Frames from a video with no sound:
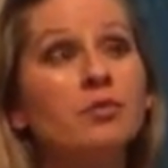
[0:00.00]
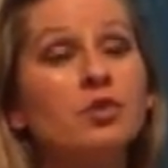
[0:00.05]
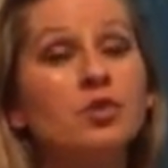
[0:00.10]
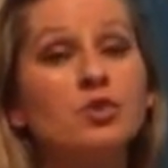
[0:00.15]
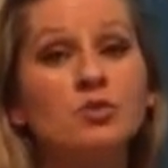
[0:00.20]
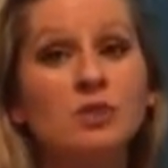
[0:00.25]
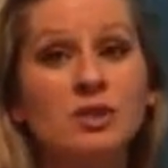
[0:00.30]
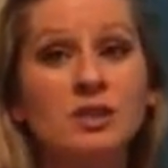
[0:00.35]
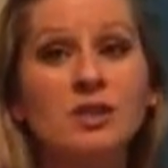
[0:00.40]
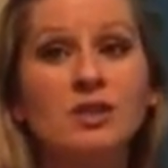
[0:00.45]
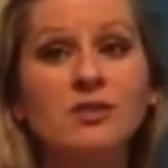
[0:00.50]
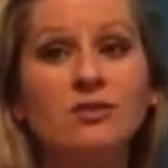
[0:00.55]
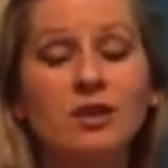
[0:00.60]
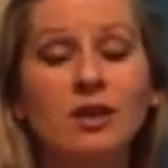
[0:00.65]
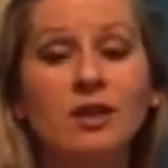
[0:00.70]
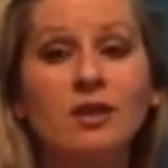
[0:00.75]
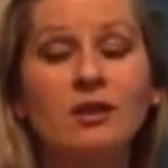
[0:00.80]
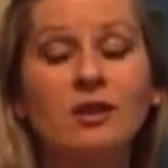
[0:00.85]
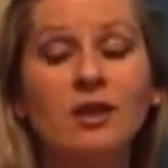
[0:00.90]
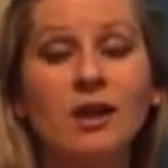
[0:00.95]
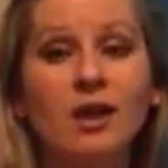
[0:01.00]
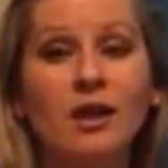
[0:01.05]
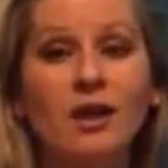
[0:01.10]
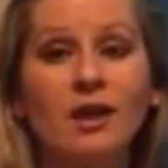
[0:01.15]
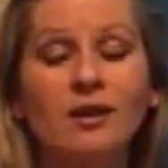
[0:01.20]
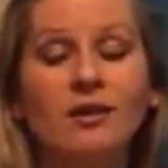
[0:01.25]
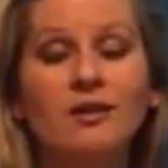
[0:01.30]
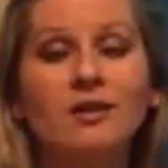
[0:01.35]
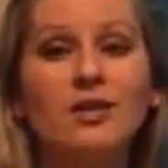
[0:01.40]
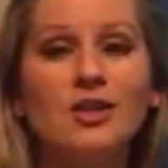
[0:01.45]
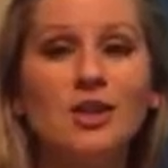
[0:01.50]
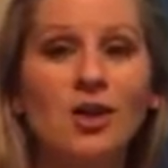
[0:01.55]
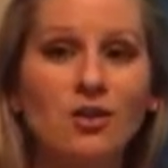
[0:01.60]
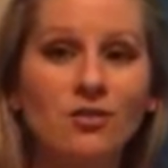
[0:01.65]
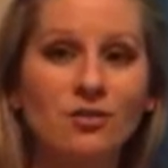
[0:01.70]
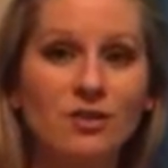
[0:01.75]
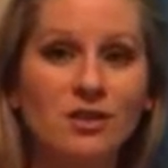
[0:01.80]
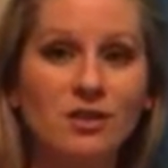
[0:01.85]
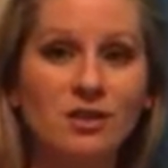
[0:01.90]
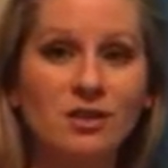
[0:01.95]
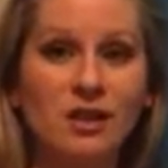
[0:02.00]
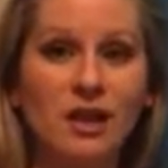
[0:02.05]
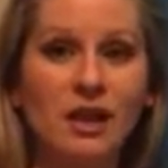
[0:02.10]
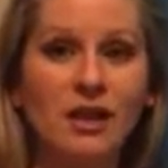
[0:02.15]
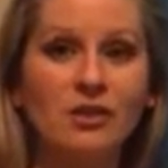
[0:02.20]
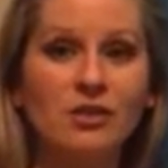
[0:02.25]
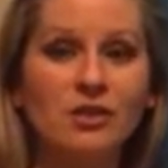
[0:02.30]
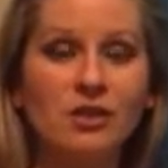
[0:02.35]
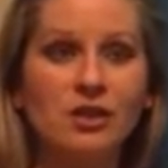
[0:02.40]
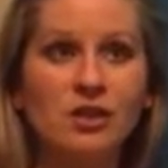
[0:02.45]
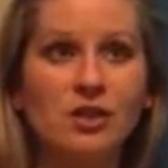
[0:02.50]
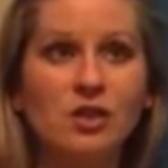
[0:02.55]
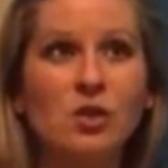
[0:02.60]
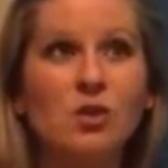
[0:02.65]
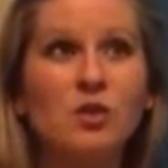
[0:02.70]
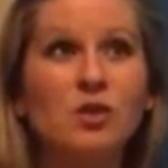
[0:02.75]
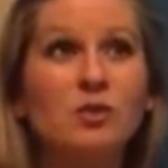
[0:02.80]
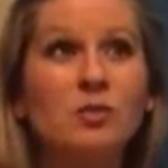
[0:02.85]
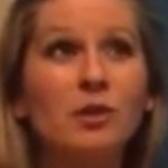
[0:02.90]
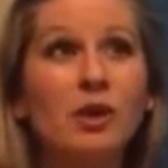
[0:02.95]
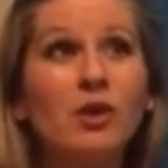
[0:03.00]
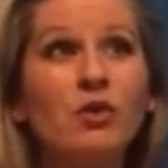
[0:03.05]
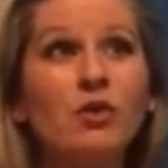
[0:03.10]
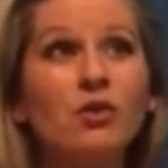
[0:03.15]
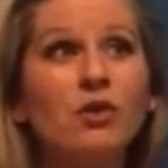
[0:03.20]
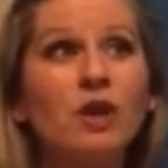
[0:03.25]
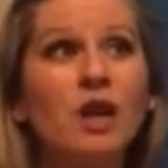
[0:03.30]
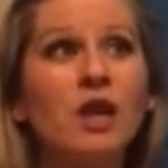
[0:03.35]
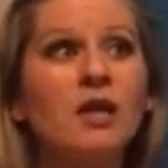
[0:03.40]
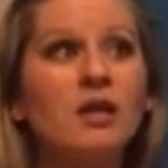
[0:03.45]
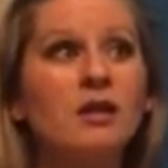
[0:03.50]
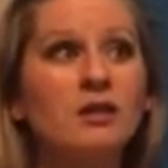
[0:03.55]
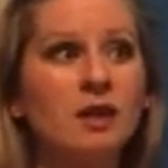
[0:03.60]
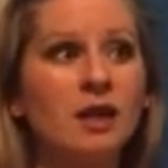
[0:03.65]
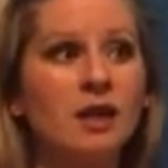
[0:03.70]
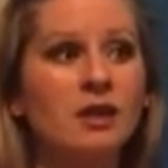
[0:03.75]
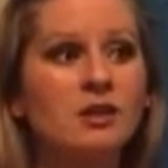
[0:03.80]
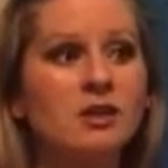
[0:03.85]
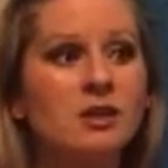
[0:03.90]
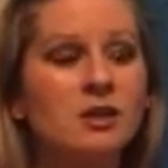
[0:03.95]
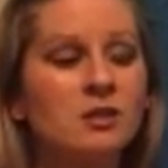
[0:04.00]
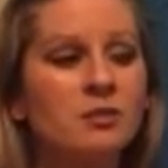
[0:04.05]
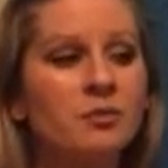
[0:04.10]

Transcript: to receiving the non-physical energy. So it's about creating that